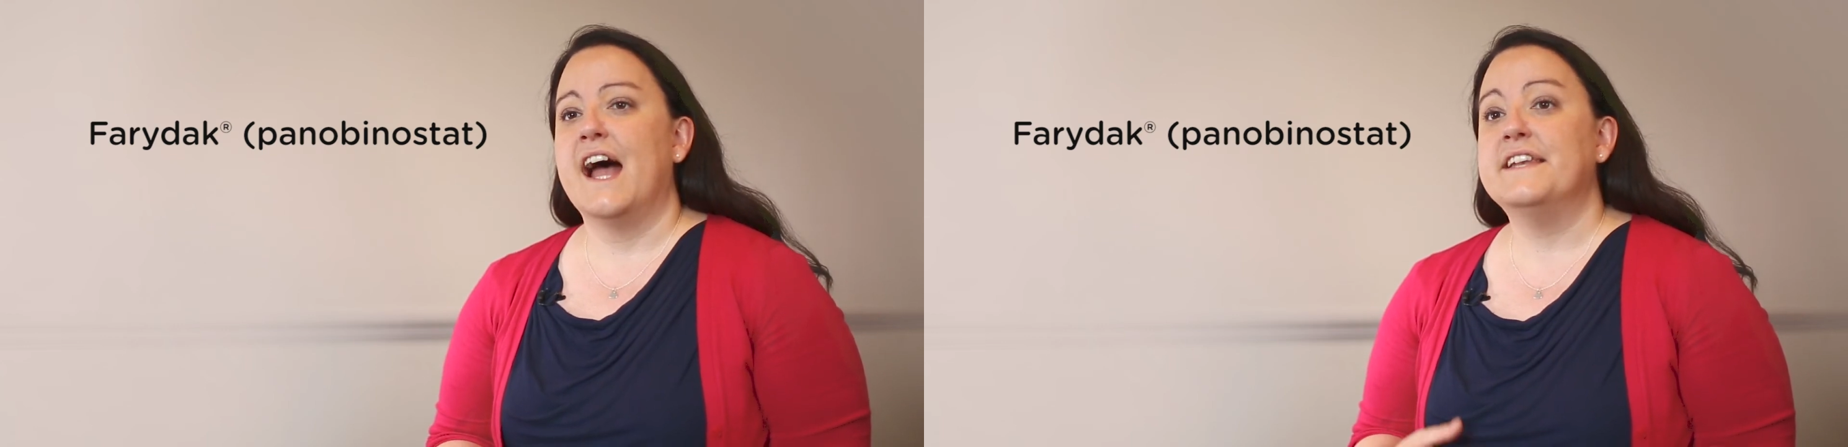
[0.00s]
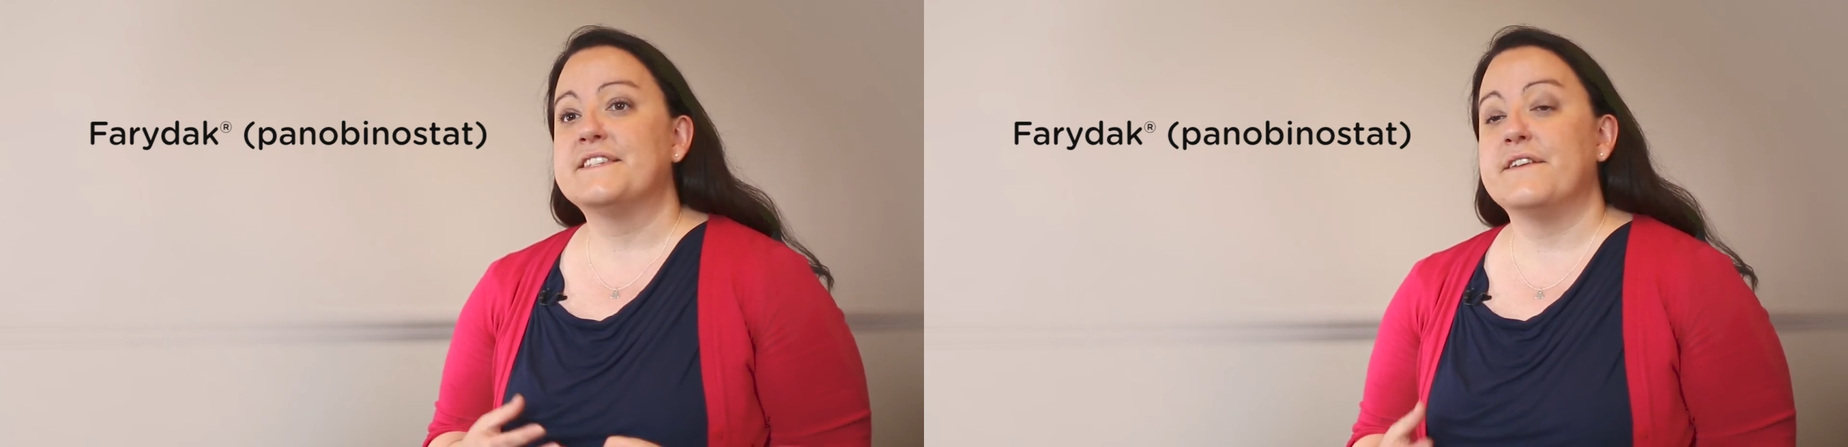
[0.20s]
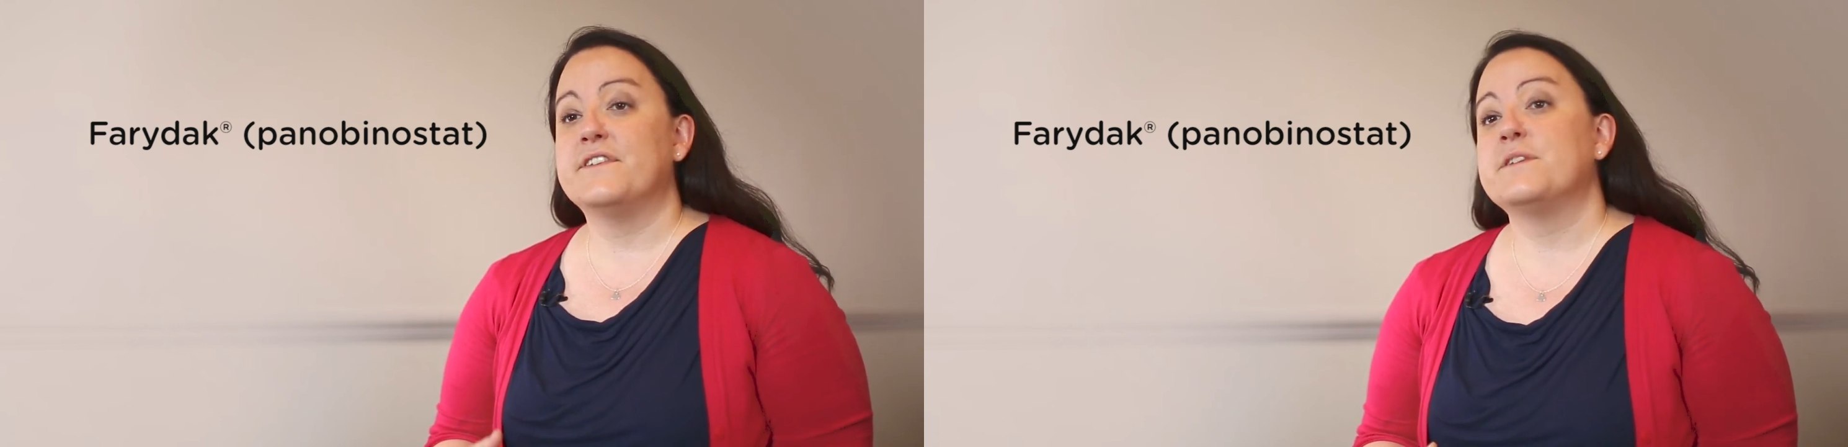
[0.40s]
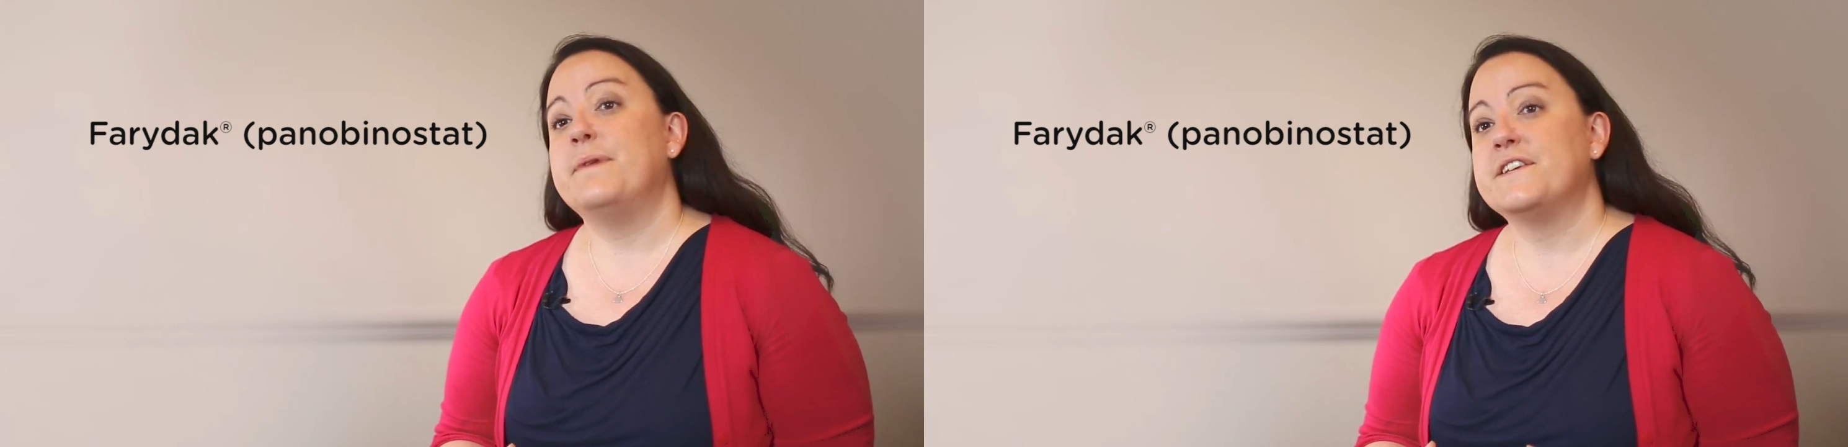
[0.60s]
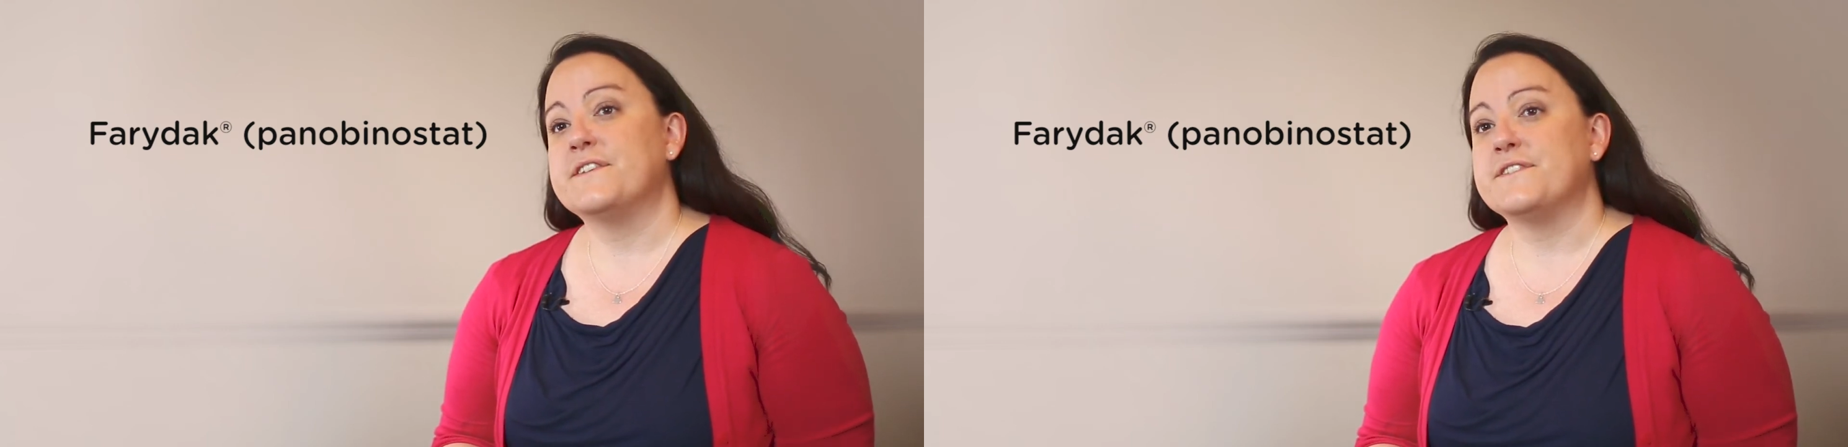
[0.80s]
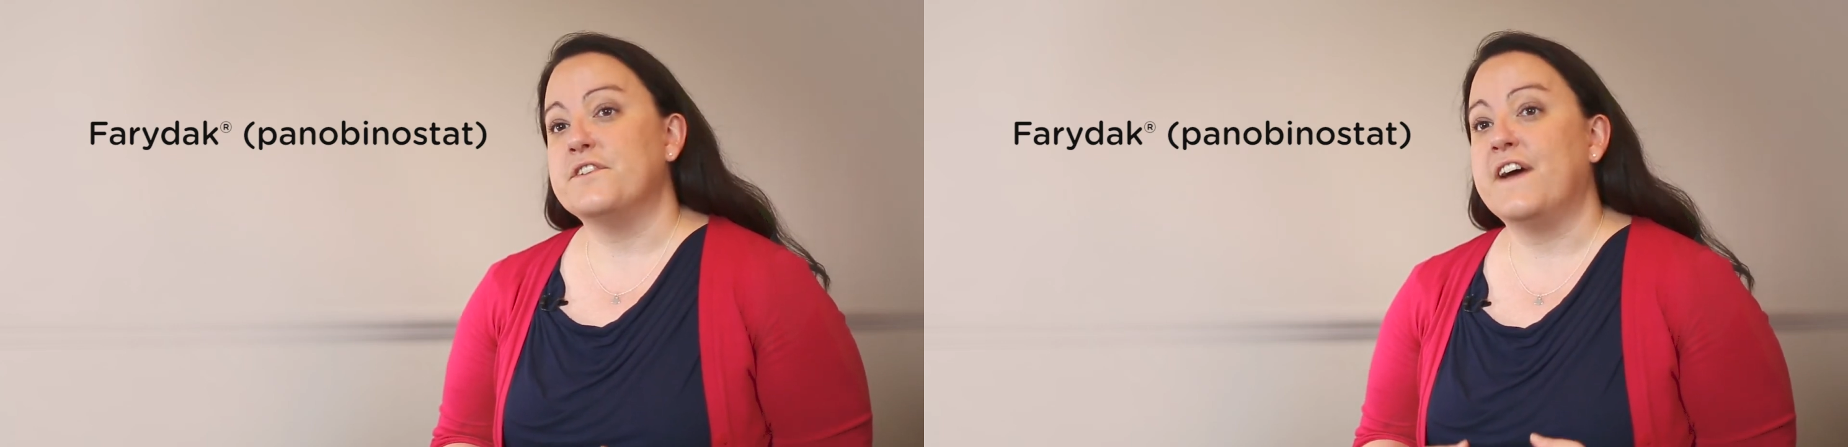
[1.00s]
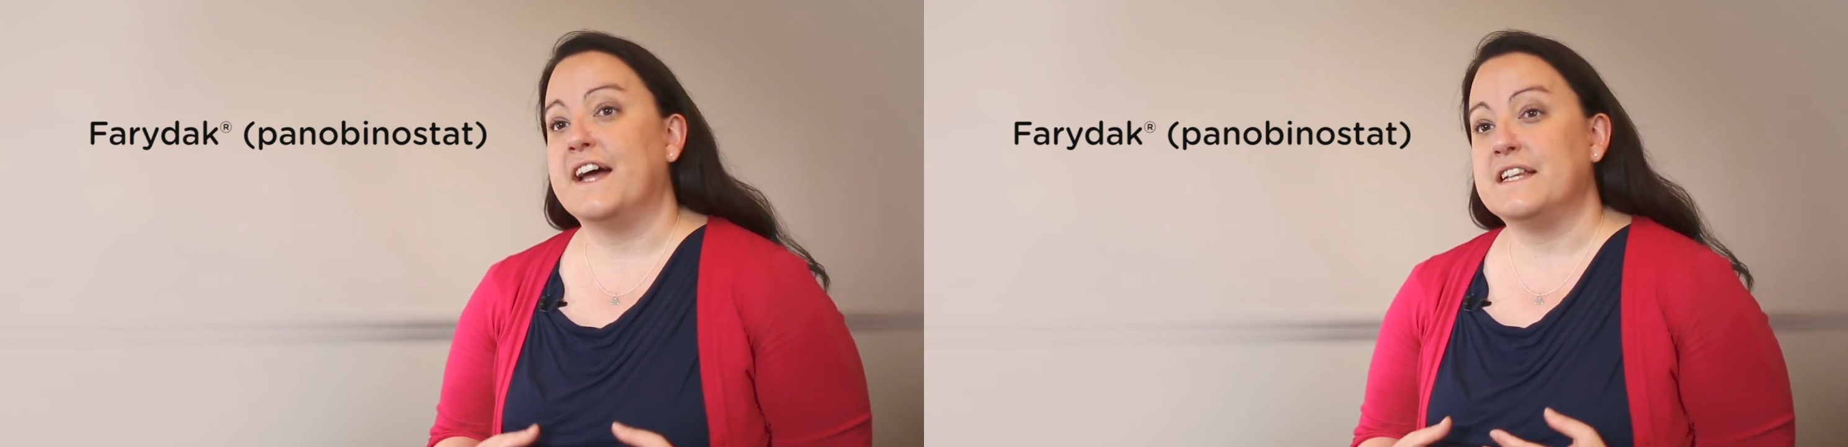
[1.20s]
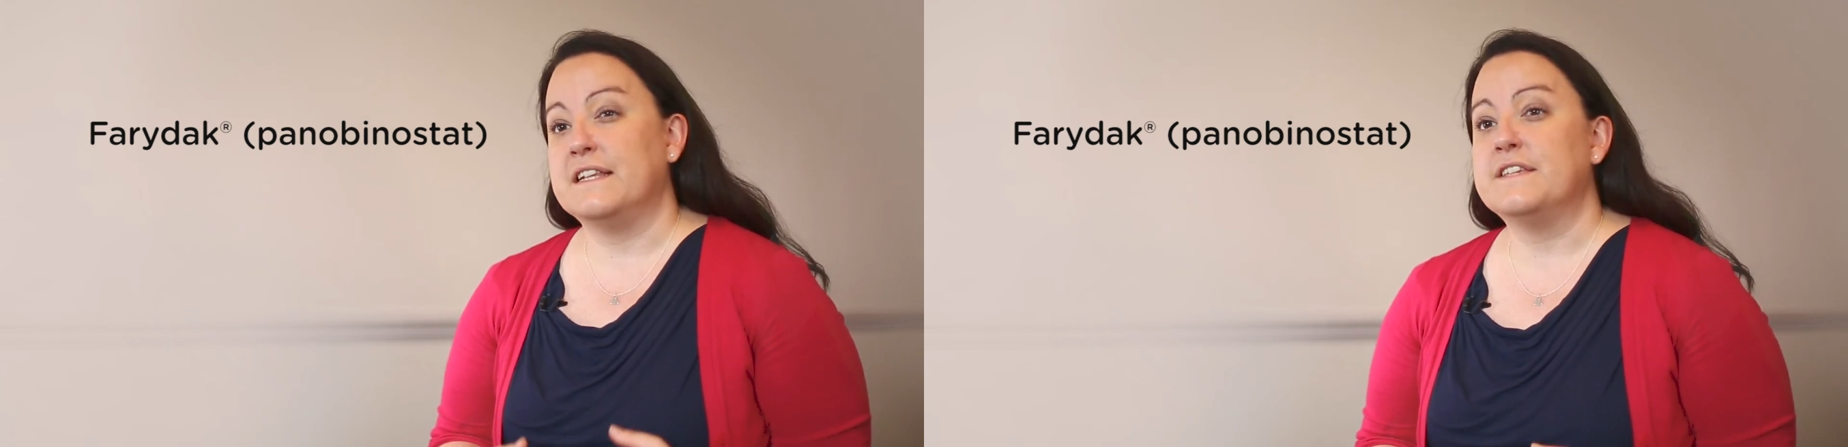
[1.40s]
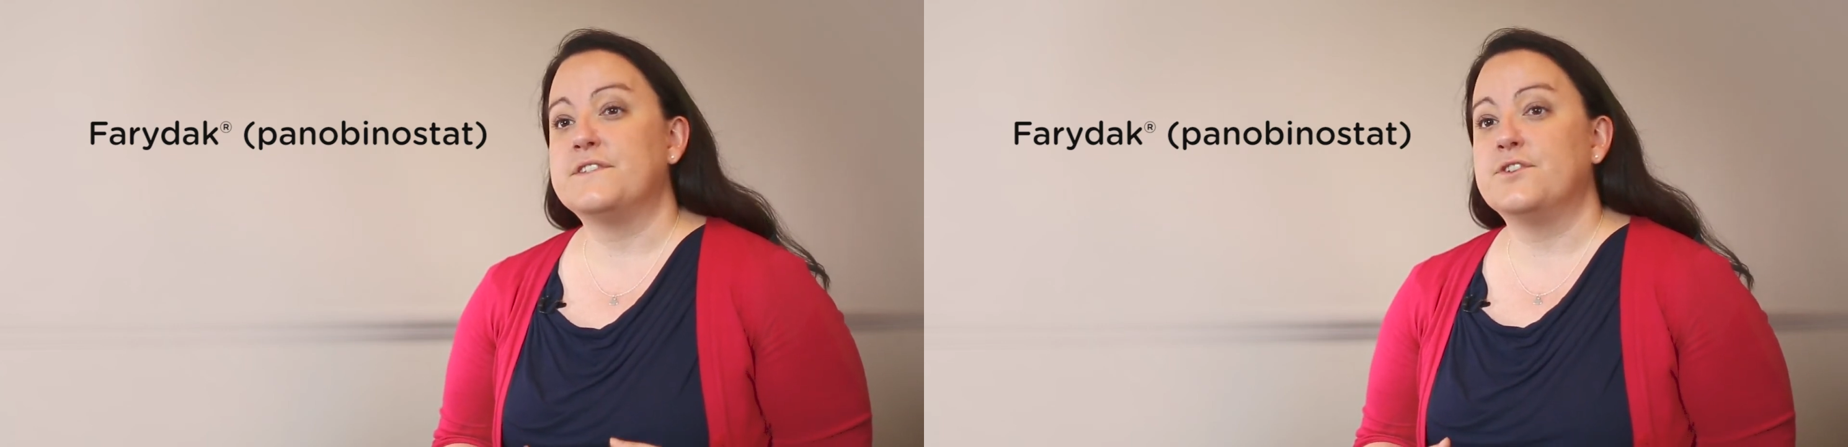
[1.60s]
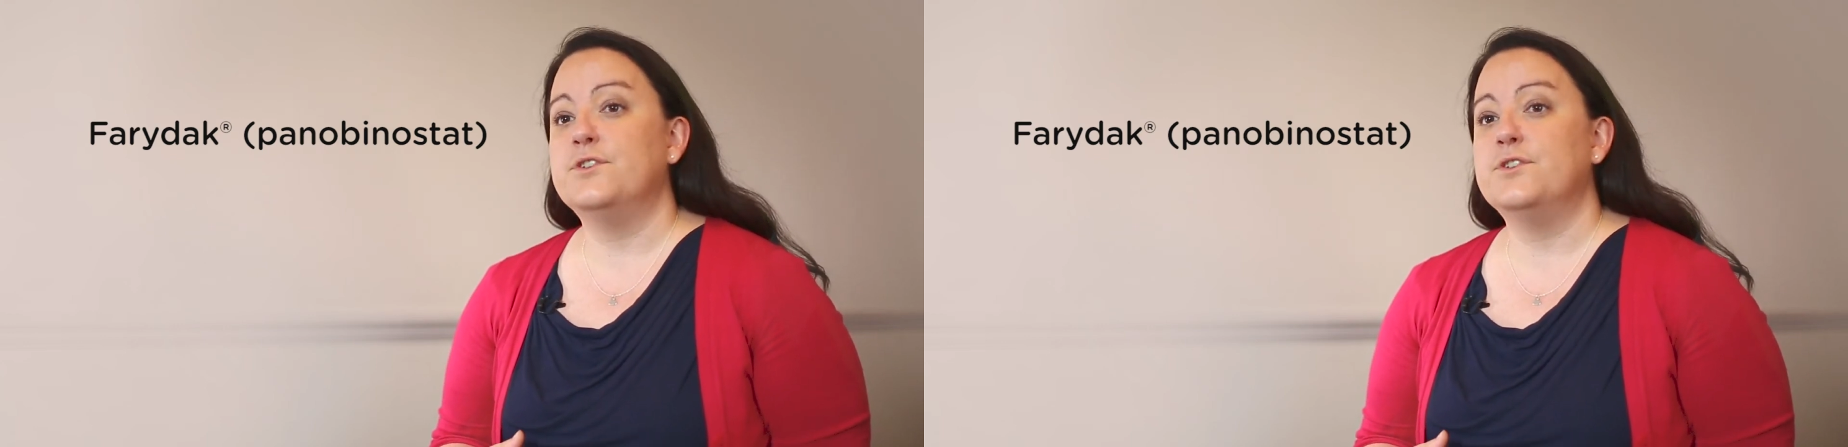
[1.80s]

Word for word: and is given to patients who've had at least